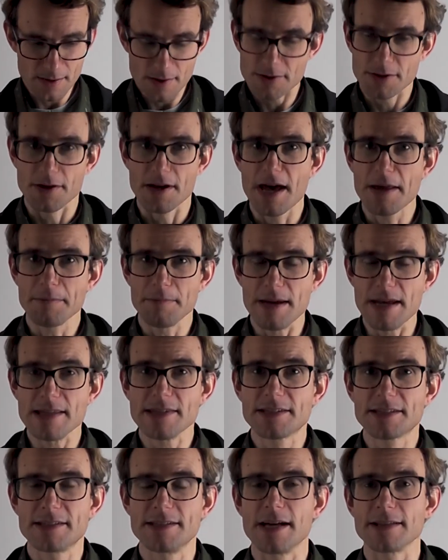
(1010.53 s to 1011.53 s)
So that
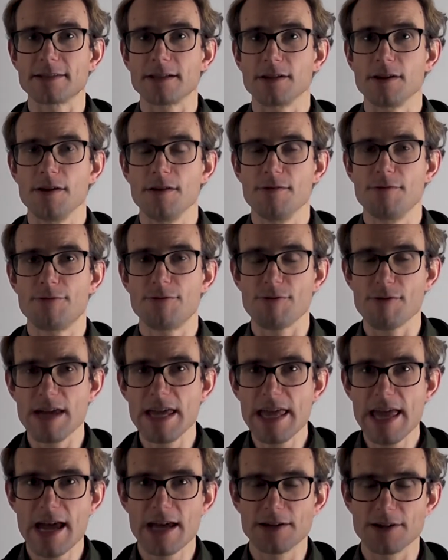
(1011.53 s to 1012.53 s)
means that the
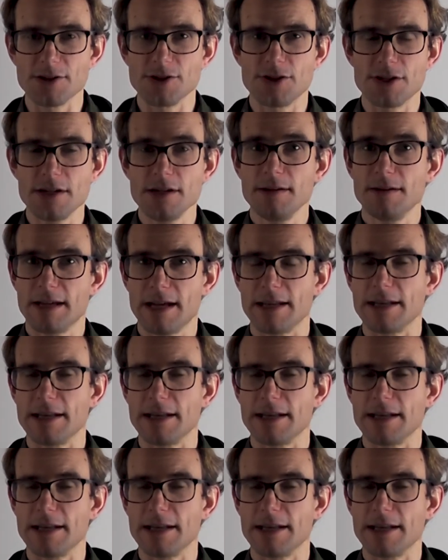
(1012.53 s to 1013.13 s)
free energy,